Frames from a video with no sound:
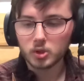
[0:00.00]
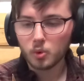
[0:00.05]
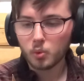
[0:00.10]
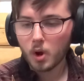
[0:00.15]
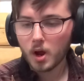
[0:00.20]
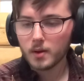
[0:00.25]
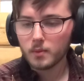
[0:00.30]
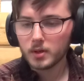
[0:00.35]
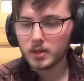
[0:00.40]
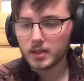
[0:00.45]

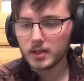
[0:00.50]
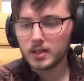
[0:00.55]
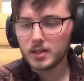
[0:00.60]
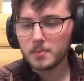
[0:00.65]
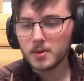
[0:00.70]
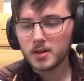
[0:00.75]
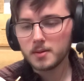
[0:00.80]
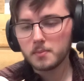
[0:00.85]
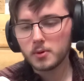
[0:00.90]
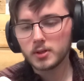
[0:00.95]
why would
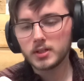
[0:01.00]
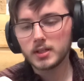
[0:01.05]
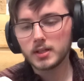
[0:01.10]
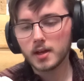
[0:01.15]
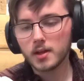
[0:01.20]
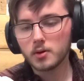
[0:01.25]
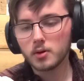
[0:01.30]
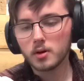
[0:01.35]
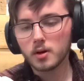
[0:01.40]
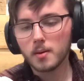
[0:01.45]
anybody put
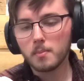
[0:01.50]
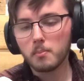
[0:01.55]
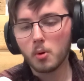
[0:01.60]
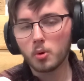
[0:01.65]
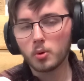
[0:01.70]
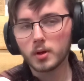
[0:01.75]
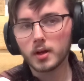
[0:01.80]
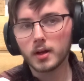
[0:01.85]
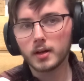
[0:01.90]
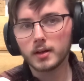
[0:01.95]
together a
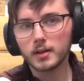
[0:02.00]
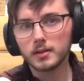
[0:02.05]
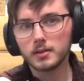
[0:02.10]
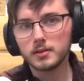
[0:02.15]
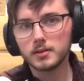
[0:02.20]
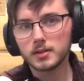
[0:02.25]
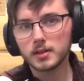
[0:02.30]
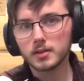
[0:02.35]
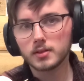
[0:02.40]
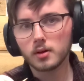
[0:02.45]
bolt gun in
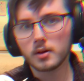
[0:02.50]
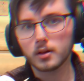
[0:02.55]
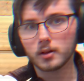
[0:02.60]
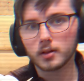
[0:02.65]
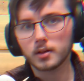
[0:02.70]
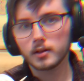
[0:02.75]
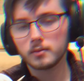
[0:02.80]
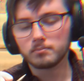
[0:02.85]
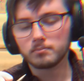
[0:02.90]
6 arc?